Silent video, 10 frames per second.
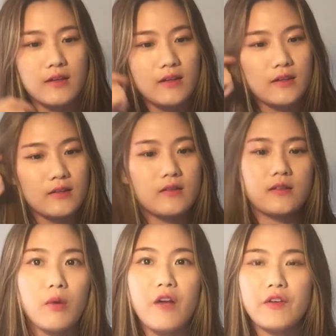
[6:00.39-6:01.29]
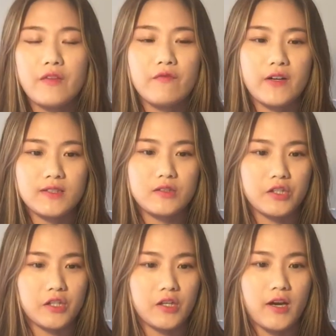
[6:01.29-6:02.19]
this private
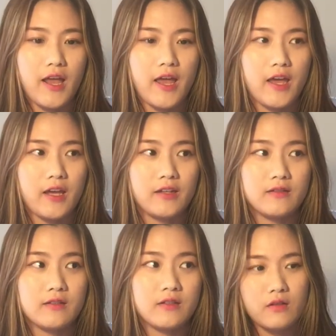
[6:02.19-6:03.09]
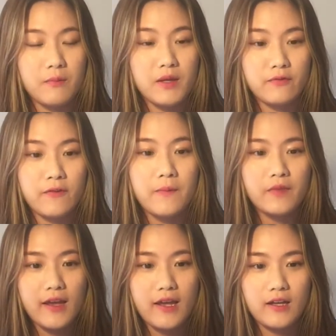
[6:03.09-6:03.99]
investor, and from
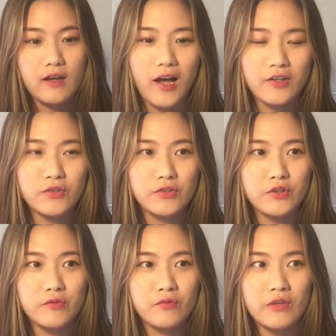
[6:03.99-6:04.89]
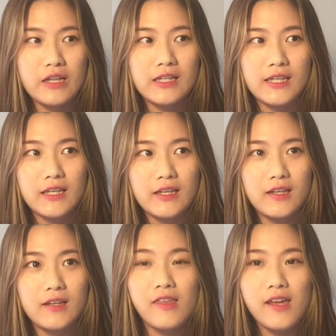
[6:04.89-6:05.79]
then I could
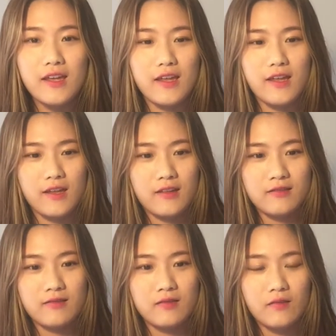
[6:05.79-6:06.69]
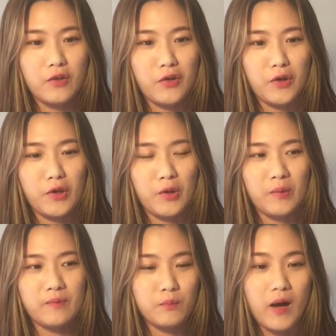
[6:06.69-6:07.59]
really think in the
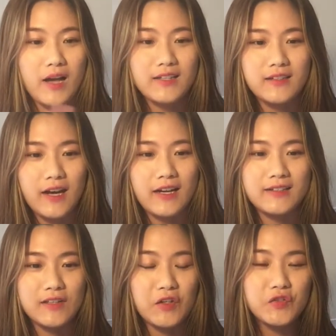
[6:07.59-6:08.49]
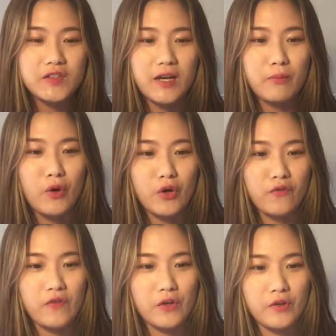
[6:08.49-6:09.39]
buy side and sell side point
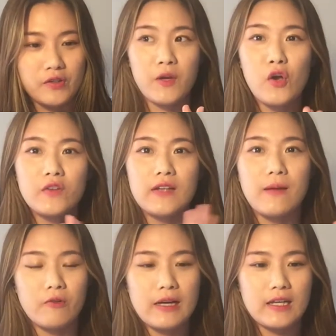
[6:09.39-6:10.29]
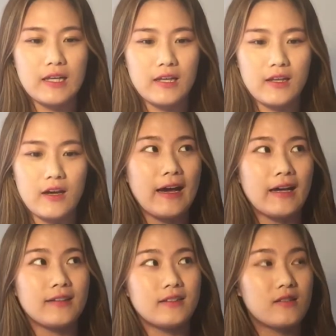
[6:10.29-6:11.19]
of view because I already
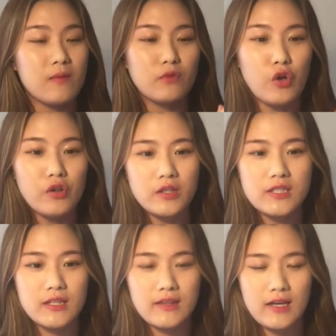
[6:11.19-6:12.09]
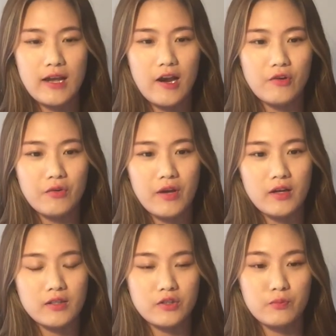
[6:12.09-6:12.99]
had some knowledge in that
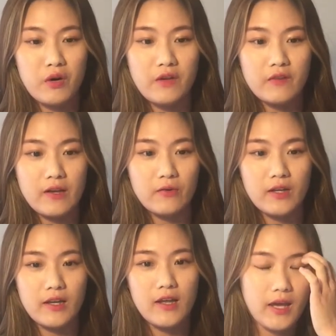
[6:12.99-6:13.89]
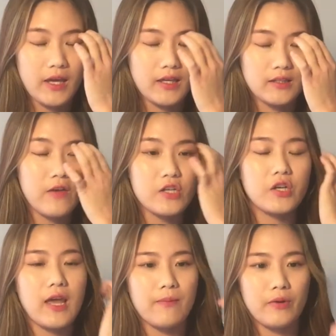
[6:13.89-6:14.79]
area, just private equity and venture
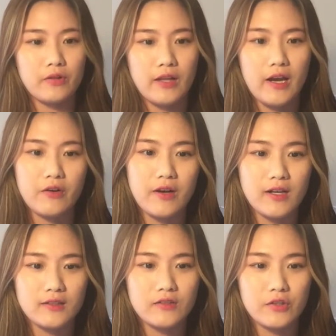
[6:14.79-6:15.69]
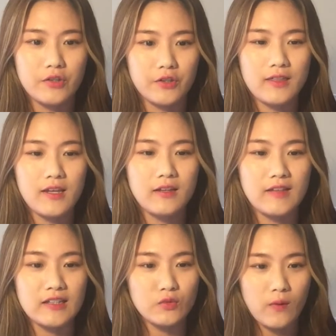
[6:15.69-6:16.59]
capital area. So I think
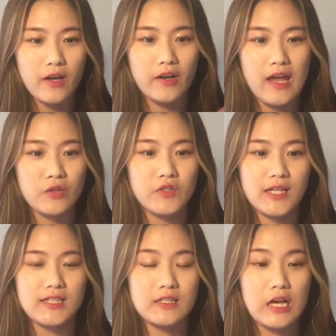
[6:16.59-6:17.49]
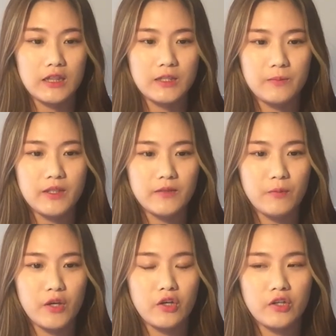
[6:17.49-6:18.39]
that's why accounting is not limited,
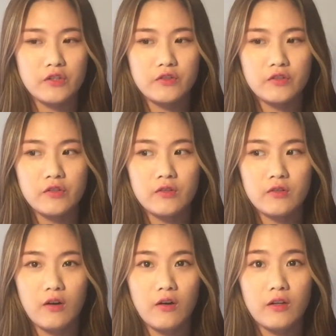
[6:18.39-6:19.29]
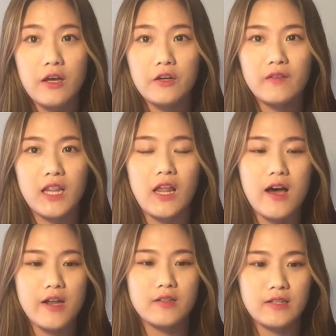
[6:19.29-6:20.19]
because a lot of
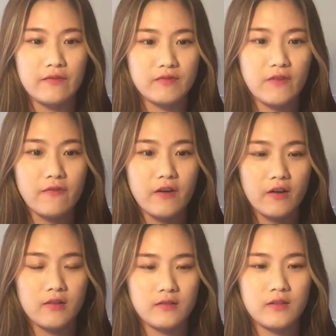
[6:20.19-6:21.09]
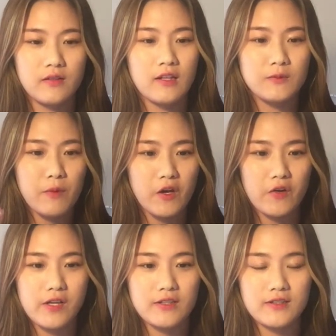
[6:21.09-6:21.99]
clients have different
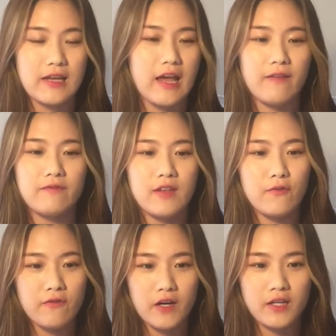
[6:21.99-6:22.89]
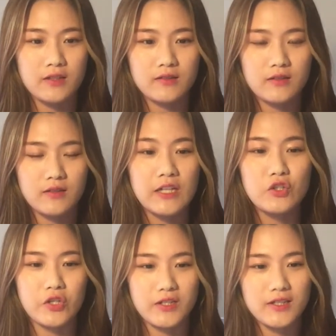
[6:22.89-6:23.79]
experience, they have different
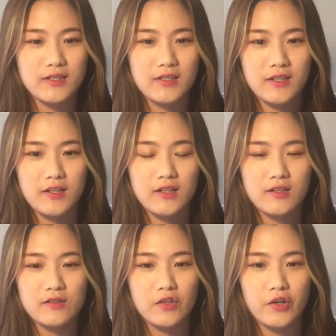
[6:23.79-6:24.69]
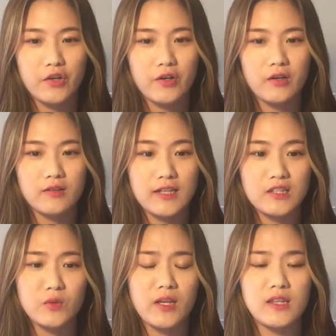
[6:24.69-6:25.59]
interest. So
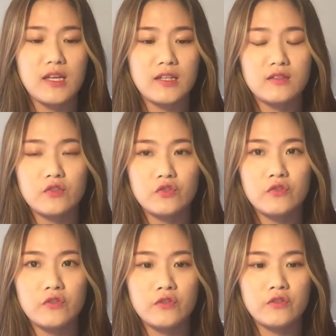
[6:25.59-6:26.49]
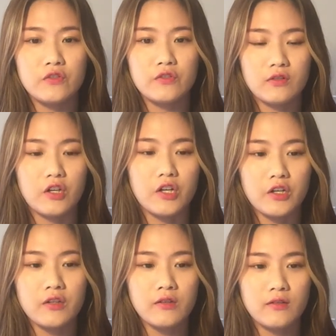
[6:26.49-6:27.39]
that's why I think it's good to
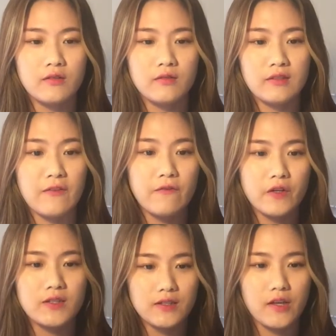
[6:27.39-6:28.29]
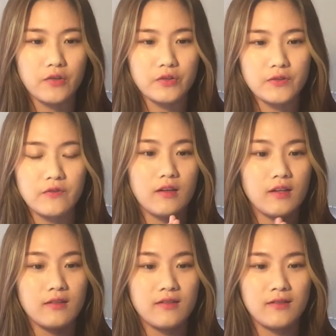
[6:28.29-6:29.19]
learn different skills
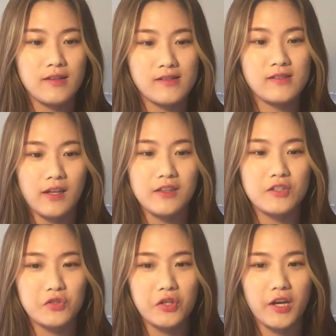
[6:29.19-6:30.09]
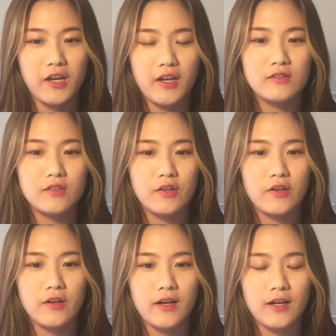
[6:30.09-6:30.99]
in this industry.
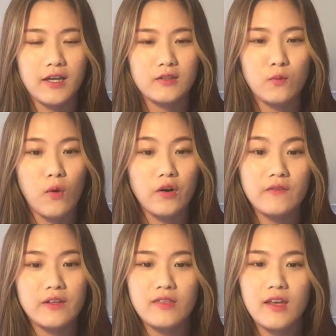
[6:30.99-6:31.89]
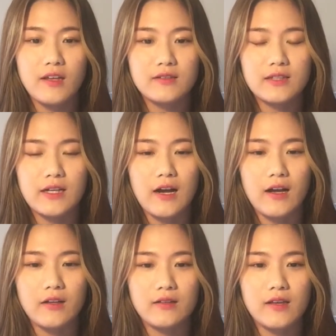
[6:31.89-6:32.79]
So I guess one of the things that
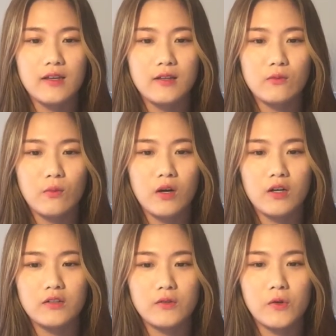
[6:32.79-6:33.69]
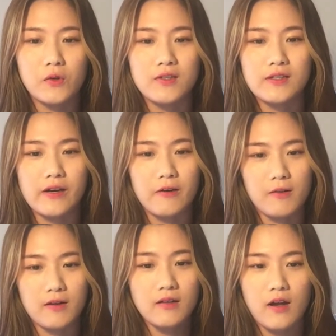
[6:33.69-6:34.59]
I did was
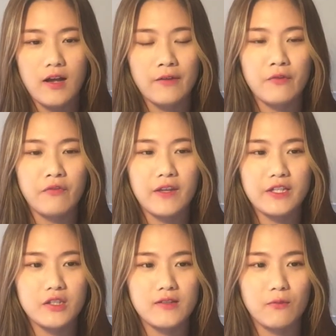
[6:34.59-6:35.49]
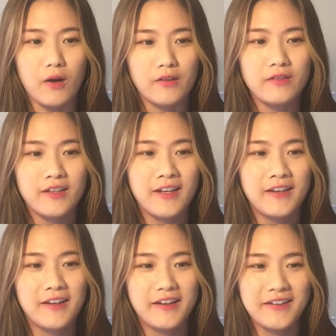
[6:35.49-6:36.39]
Coursera. I haven't finished this one,
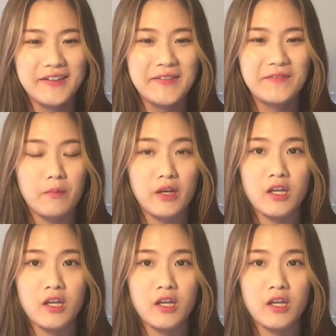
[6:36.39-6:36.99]
but